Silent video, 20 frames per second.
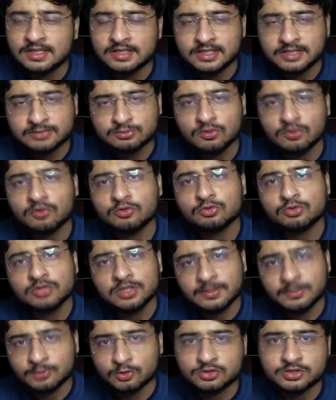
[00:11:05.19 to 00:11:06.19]
Let's move on to the
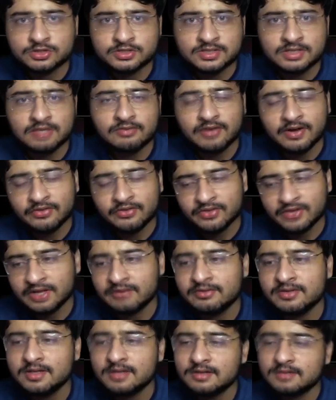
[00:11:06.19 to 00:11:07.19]
approach itself and
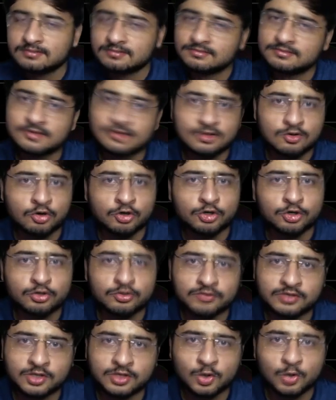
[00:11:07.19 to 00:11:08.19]
then we'll
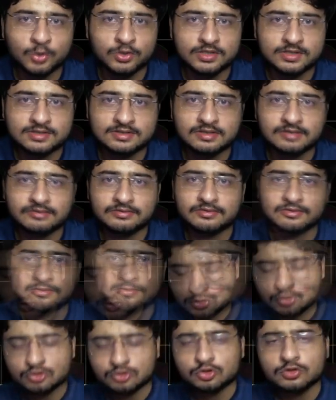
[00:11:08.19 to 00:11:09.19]
continue with the code itself.
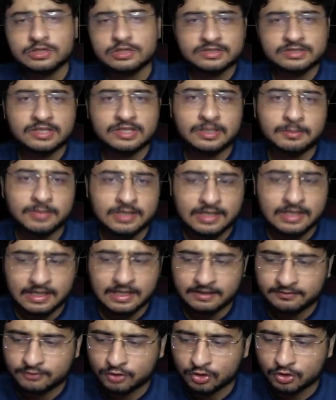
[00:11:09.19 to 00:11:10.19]
So this table I
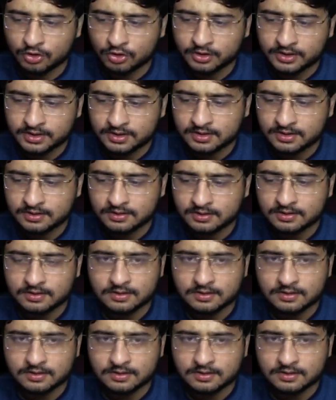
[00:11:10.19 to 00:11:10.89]
have drawn here.